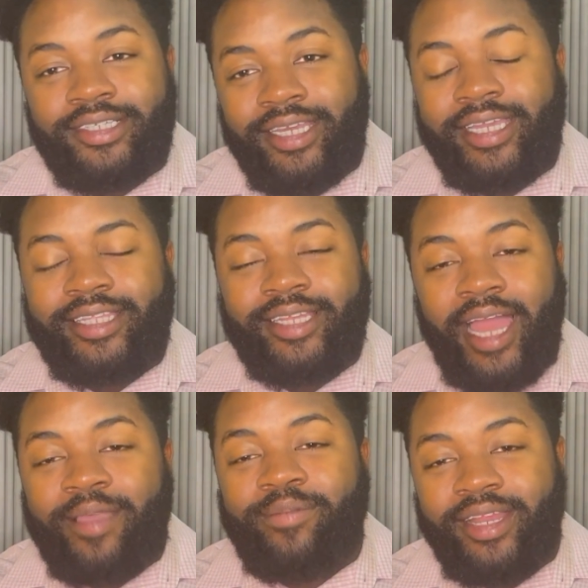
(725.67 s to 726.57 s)
Hit the
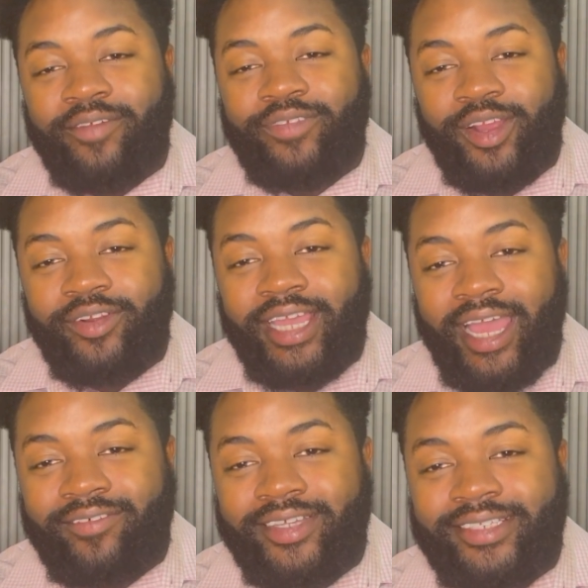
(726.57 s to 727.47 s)
like button if you already
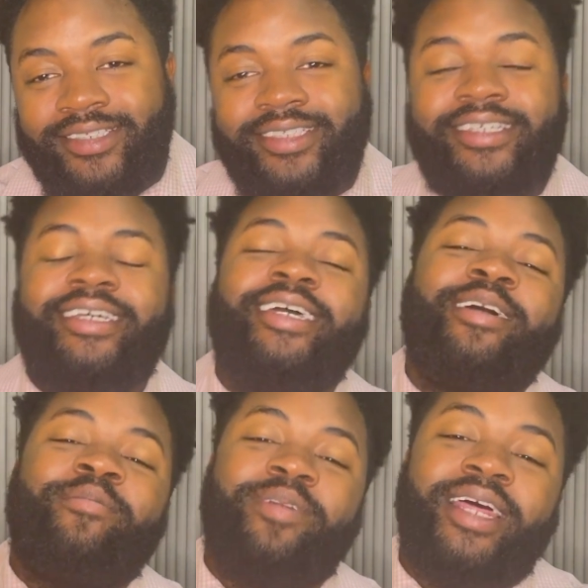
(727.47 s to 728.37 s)
haven't.
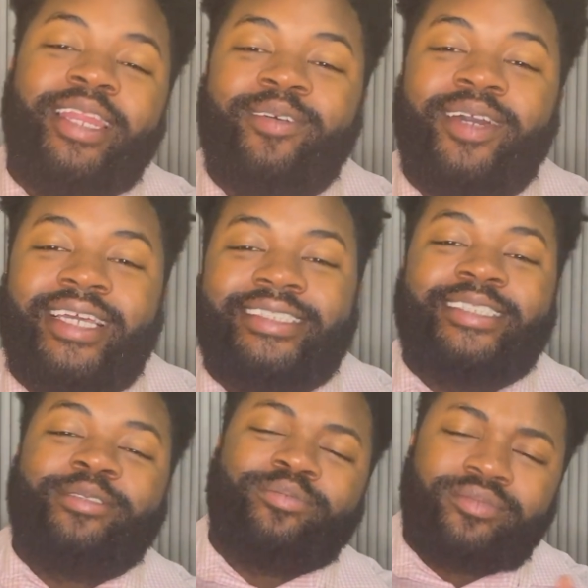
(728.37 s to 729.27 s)
But
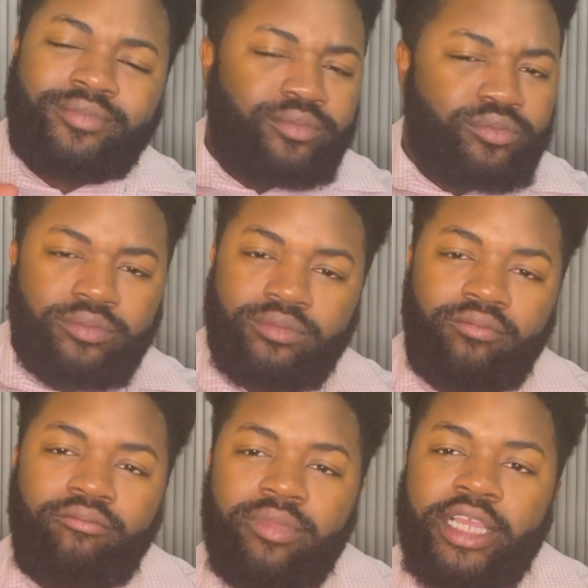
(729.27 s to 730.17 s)
anyways,
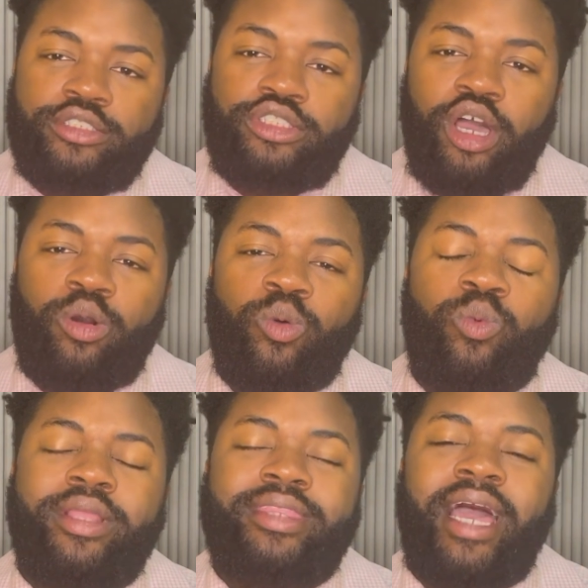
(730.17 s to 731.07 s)
so
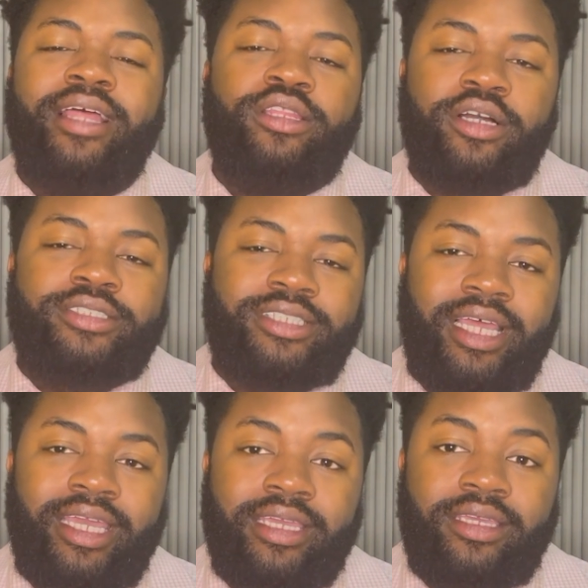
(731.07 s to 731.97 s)
what that looks
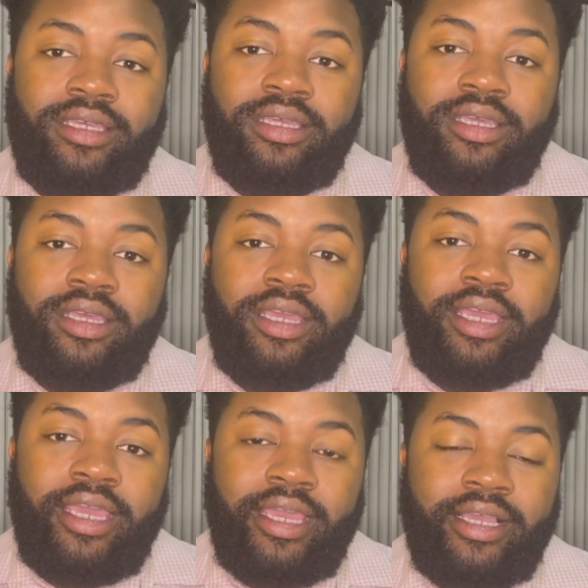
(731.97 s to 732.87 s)
like
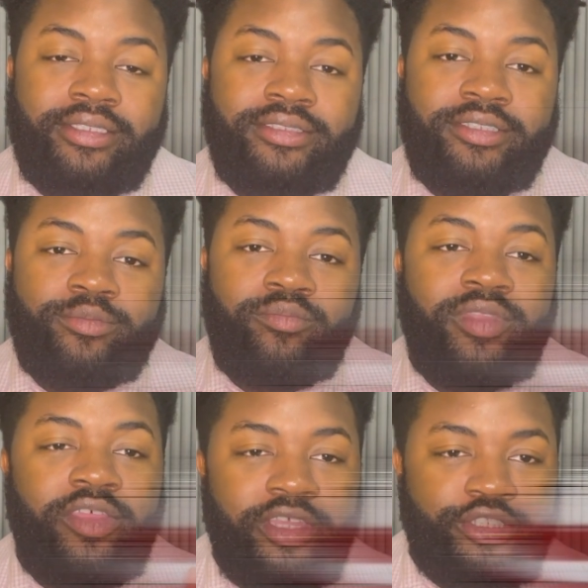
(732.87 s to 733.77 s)
is
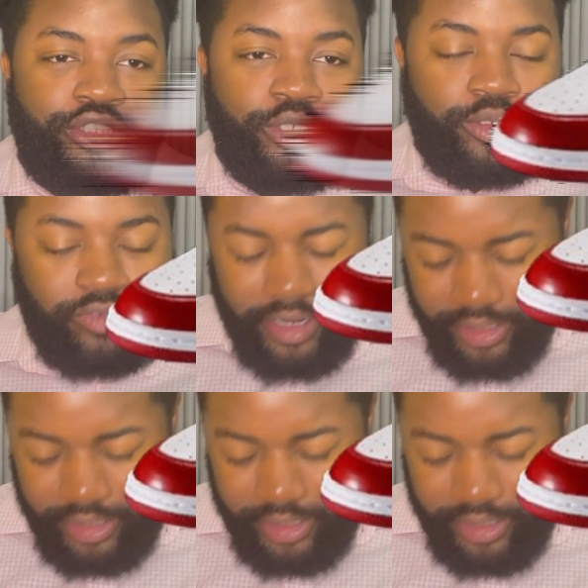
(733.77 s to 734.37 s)
this shoe right